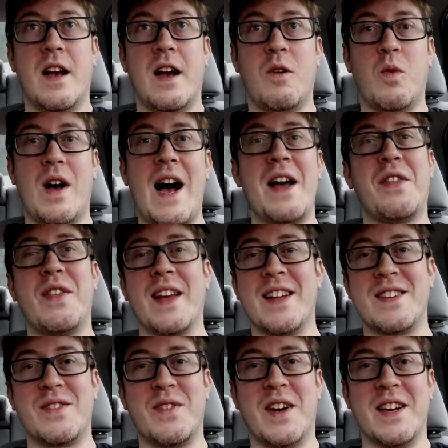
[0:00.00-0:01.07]
I think
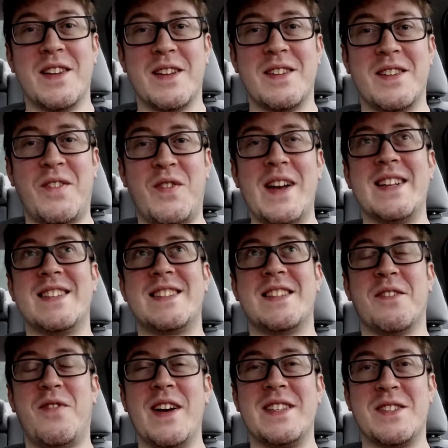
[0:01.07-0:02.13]
it's fun. The
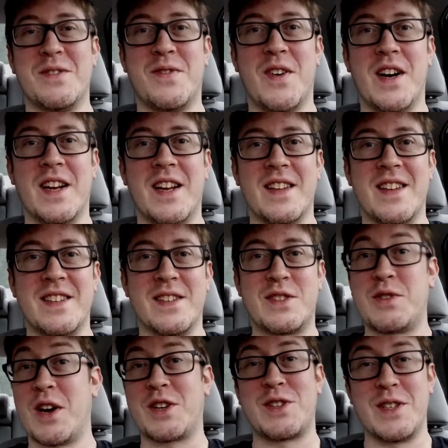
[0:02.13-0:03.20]
fights are fun, and the
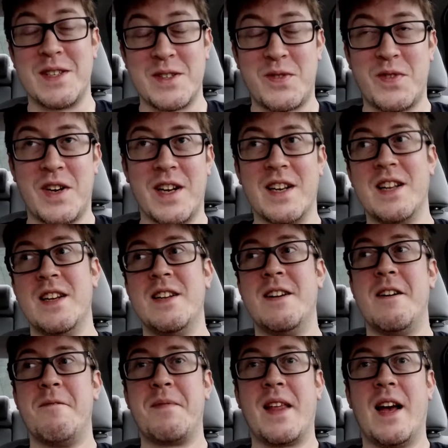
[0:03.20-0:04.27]
destruction is fun.
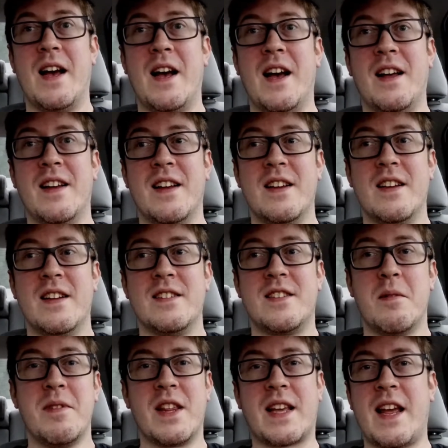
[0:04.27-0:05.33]

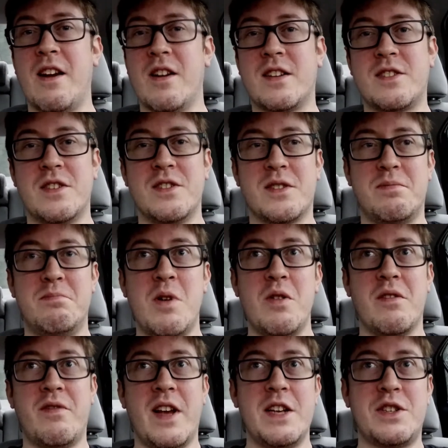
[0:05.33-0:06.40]
Some of the characters'
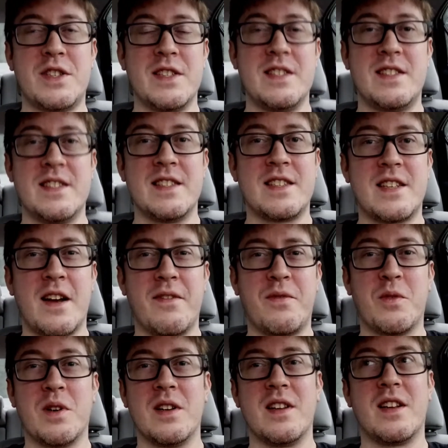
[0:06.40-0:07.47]
motivations and stuff
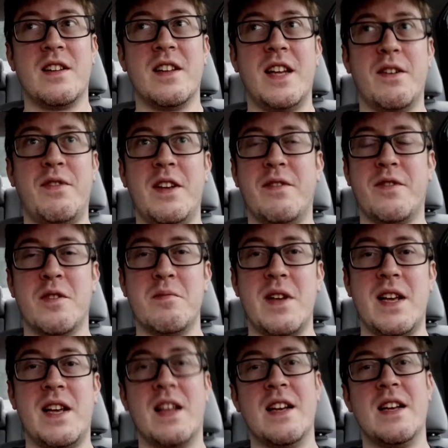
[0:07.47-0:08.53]
were a little iffy for
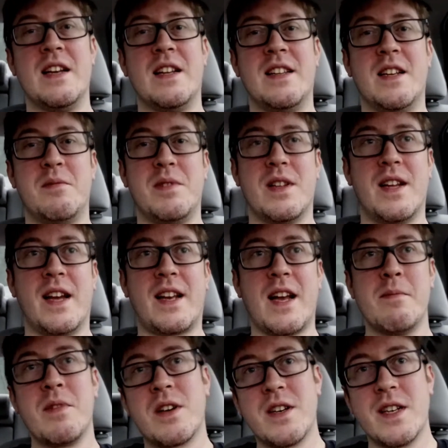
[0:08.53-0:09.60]
me. They'd be like,
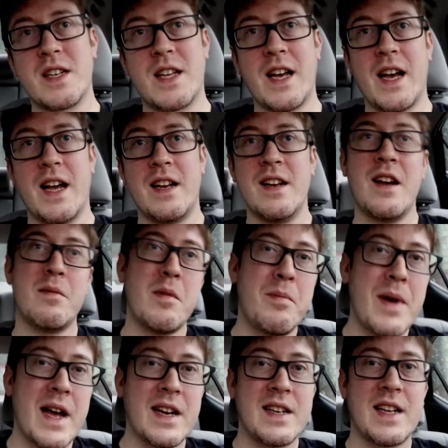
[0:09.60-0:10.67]
I'm a good guy, now I'm a
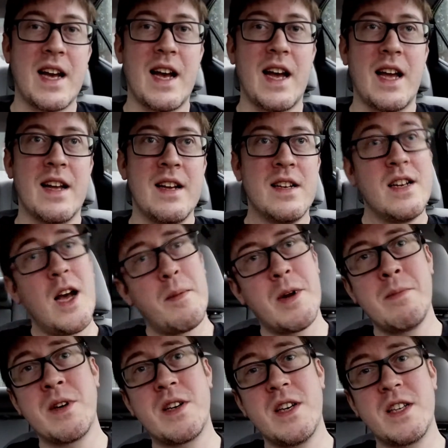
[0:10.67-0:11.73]
bad guy. No, but
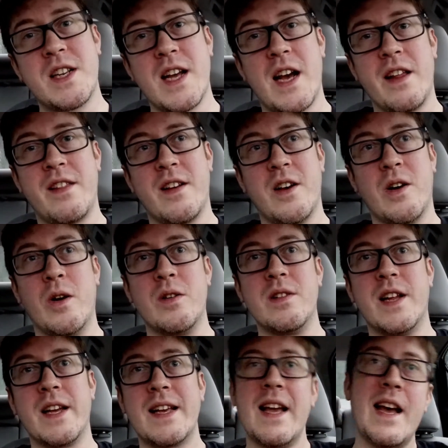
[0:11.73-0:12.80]
I'm a good guy, though. And I'm
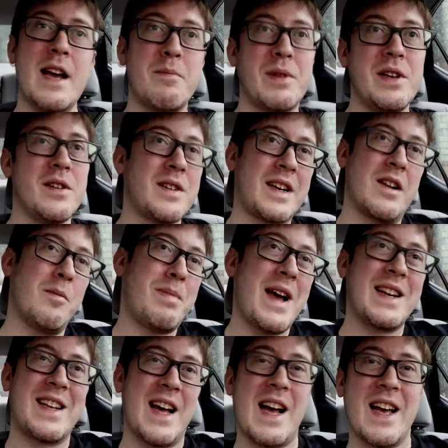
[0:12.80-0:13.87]
like, yeah, but you're a
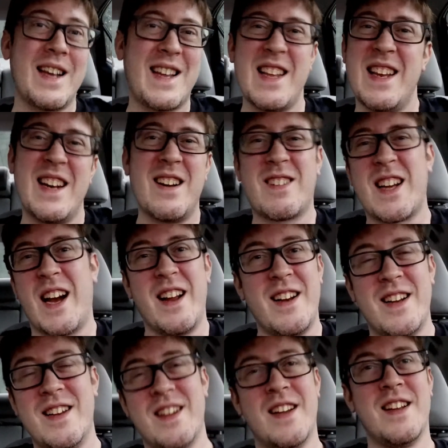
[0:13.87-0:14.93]
bad guy, you know,
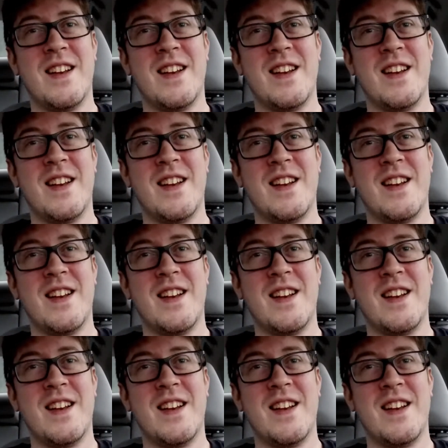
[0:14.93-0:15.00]
kinda.